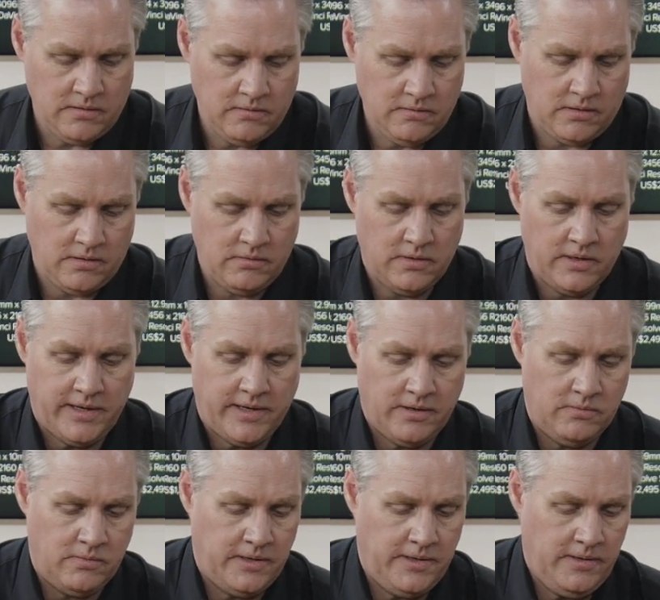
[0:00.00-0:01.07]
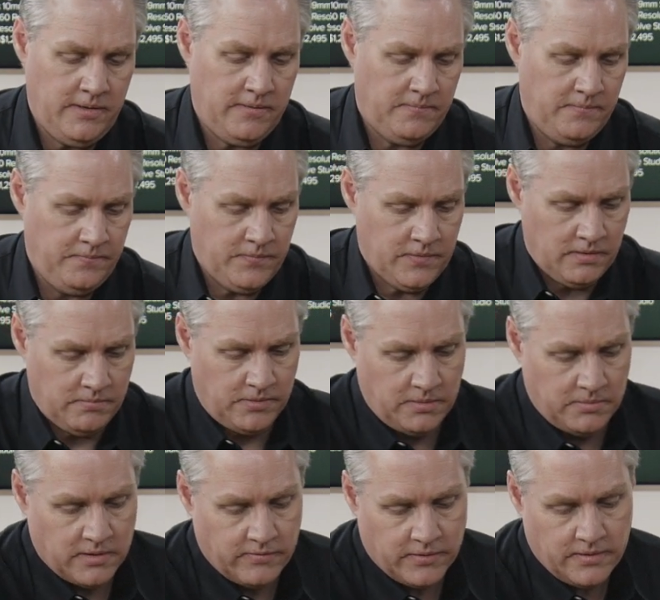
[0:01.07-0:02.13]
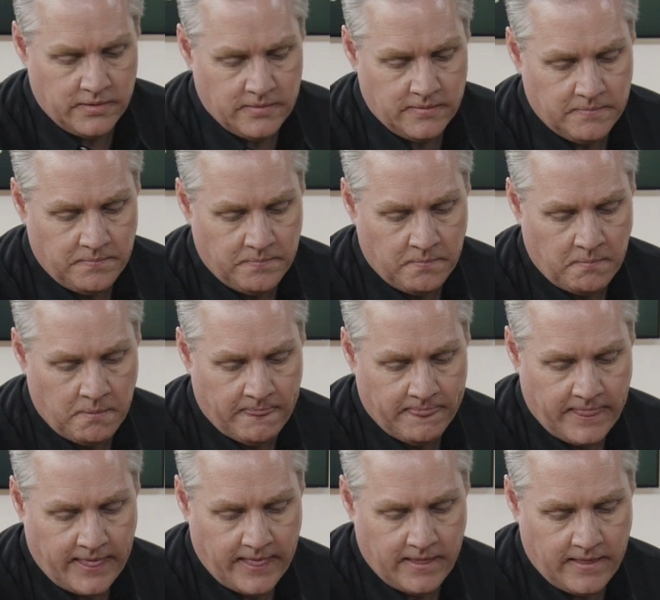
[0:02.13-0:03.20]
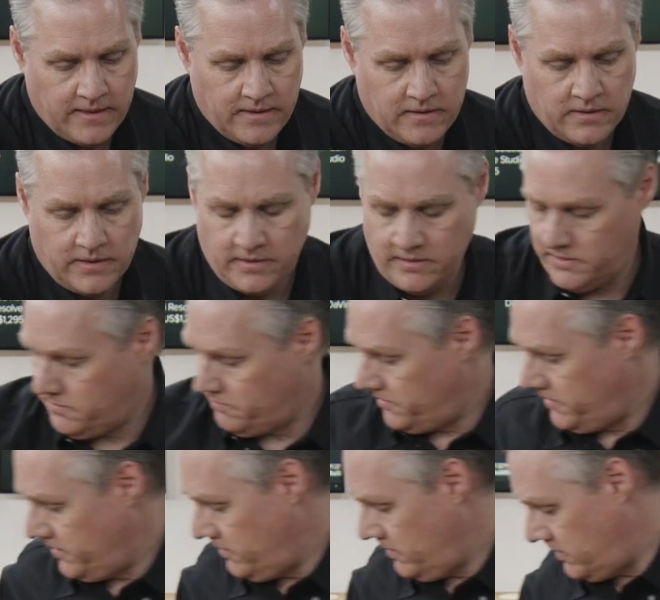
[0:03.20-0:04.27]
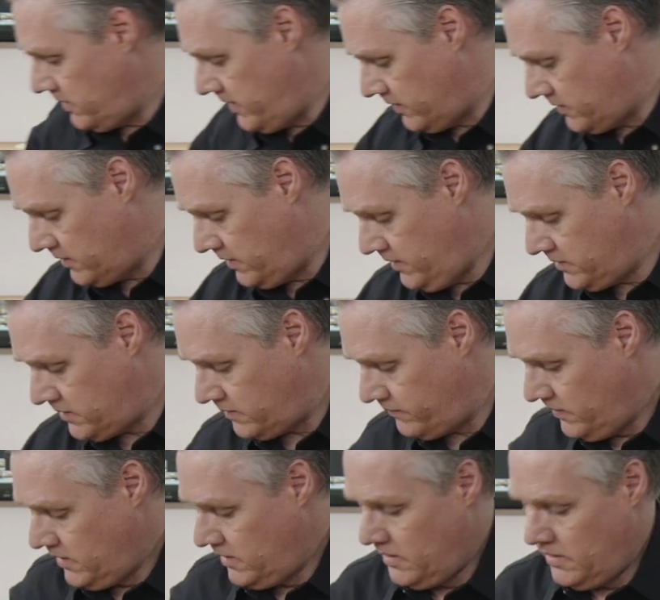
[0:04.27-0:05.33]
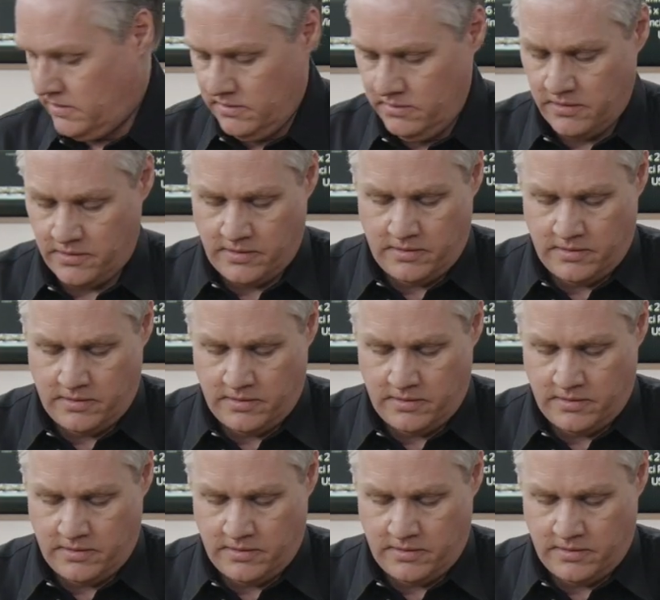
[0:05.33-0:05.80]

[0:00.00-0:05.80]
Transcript: little guy out of the way here. Put him over there. And let's bring it out. So here's got a